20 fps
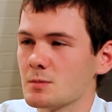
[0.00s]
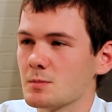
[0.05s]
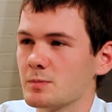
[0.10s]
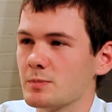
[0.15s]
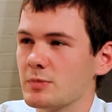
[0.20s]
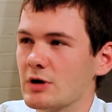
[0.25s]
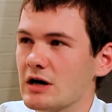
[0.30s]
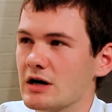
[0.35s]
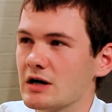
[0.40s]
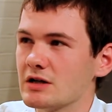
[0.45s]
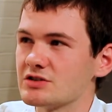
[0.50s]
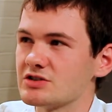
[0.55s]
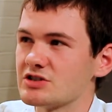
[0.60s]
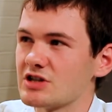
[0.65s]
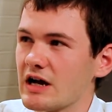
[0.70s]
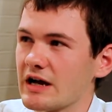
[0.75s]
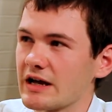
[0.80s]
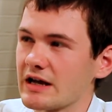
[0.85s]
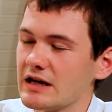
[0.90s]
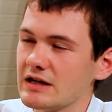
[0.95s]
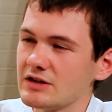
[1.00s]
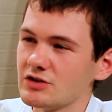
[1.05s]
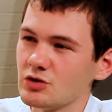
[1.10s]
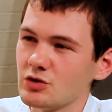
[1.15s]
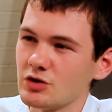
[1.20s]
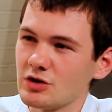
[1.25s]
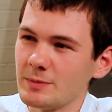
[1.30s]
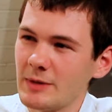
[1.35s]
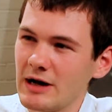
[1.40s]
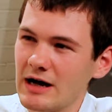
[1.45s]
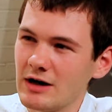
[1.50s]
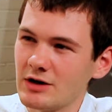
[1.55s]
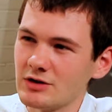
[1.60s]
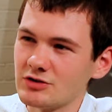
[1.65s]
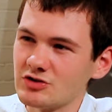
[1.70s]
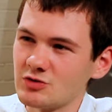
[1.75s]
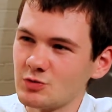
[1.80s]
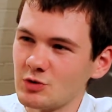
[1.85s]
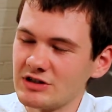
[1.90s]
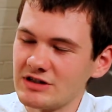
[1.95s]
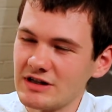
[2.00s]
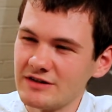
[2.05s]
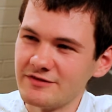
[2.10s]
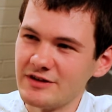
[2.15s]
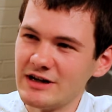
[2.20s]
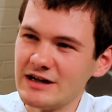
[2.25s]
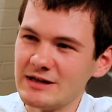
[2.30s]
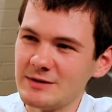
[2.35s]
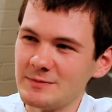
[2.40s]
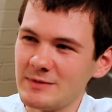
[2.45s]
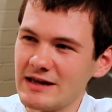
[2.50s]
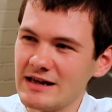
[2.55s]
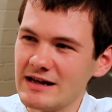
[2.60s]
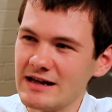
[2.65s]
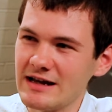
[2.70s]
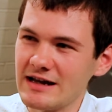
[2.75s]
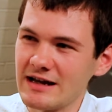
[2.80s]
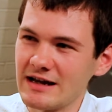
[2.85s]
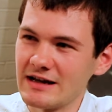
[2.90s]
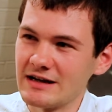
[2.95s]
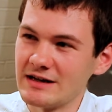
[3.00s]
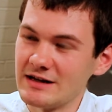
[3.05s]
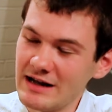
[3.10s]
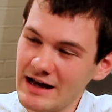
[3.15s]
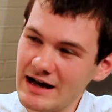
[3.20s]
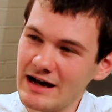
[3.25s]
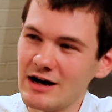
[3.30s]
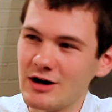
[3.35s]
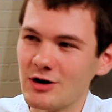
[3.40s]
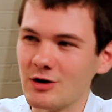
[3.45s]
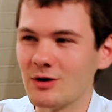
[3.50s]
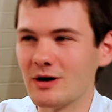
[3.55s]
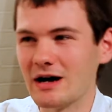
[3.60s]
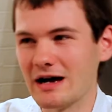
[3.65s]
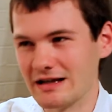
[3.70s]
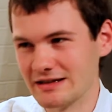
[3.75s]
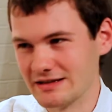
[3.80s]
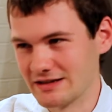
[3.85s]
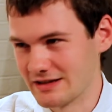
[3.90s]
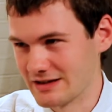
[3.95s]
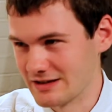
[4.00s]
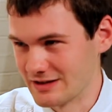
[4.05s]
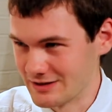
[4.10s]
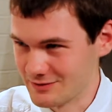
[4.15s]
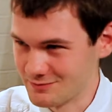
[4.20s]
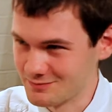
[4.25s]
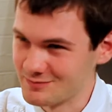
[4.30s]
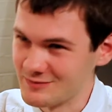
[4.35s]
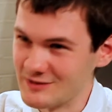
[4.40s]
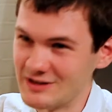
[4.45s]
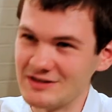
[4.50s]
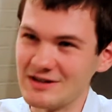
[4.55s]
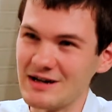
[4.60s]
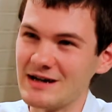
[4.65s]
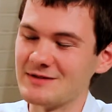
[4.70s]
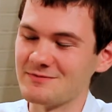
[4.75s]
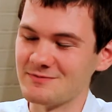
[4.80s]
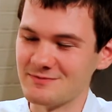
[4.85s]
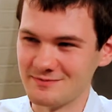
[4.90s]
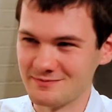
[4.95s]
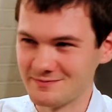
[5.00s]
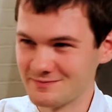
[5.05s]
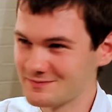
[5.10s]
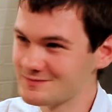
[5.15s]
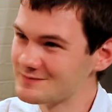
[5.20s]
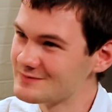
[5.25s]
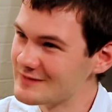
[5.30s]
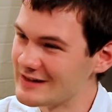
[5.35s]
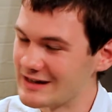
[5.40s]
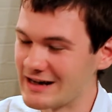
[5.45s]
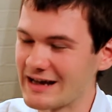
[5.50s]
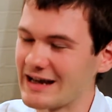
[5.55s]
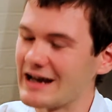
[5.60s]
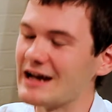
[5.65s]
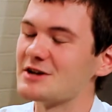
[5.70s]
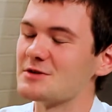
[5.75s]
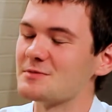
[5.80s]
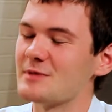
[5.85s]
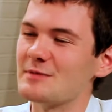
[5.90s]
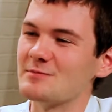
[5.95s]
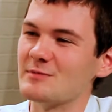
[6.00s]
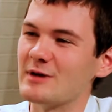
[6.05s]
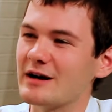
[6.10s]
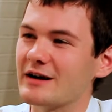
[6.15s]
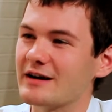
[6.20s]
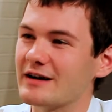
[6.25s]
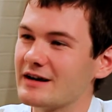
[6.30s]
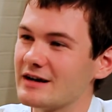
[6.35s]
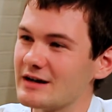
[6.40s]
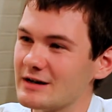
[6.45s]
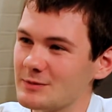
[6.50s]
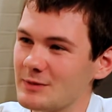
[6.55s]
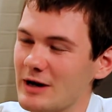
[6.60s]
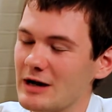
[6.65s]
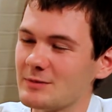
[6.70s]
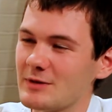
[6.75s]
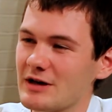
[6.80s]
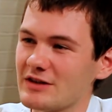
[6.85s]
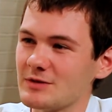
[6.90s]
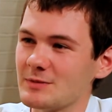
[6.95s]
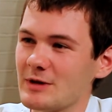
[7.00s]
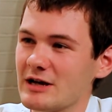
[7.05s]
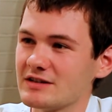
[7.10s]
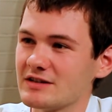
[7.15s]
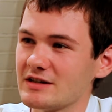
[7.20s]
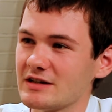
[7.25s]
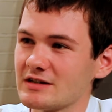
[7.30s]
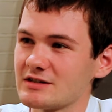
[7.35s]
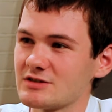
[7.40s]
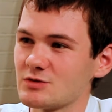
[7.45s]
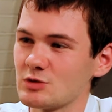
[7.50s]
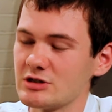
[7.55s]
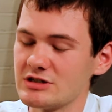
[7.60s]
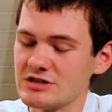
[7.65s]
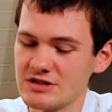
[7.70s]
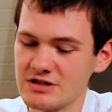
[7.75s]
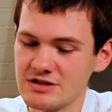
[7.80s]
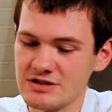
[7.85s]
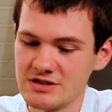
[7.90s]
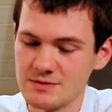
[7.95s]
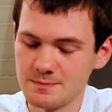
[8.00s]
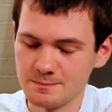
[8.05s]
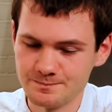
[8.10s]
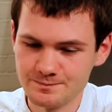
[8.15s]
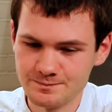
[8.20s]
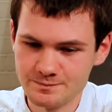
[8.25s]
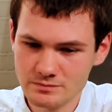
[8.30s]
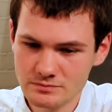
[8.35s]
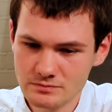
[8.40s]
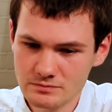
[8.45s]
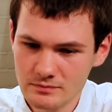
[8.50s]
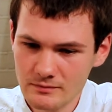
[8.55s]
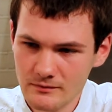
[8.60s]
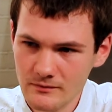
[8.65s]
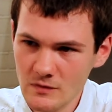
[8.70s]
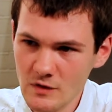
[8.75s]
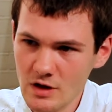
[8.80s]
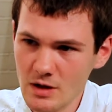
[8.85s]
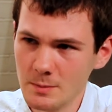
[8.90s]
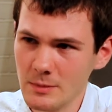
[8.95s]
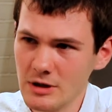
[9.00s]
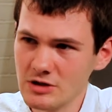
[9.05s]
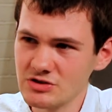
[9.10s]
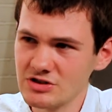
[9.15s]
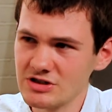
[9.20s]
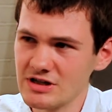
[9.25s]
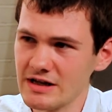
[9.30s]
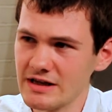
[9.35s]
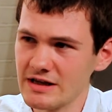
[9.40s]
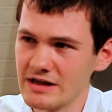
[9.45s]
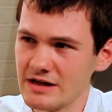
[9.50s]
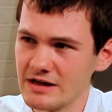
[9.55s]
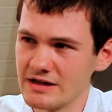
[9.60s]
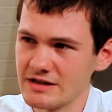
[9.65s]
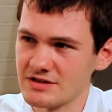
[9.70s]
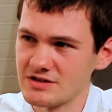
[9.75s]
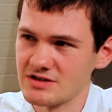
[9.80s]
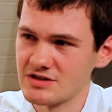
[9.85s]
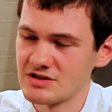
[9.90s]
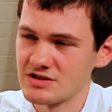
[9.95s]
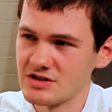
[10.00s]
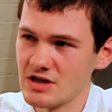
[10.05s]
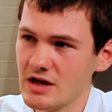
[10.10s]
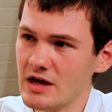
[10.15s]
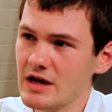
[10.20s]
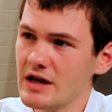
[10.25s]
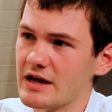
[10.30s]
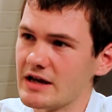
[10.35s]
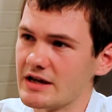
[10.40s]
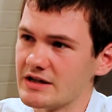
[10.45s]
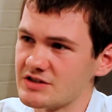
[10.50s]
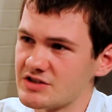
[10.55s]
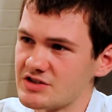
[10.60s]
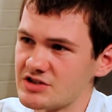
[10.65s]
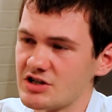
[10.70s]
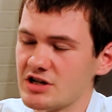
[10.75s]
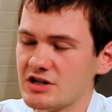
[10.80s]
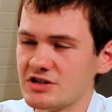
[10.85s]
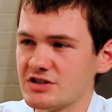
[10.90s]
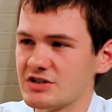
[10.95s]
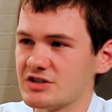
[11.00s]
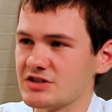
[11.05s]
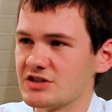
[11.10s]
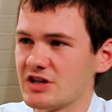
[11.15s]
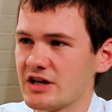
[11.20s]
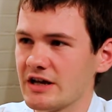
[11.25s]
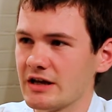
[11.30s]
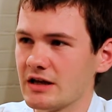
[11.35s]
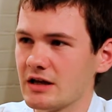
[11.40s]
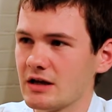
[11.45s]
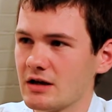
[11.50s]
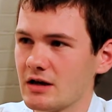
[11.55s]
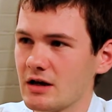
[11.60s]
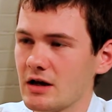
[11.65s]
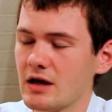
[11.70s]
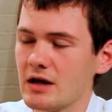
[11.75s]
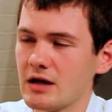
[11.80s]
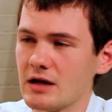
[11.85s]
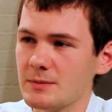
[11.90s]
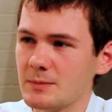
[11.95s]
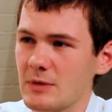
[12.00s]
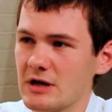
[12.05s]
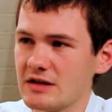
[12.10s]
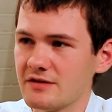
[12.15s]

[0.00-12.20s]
But I can talk about what I find appealing now and in the time that I can remember about mathematics, which is mostly its certainty. In many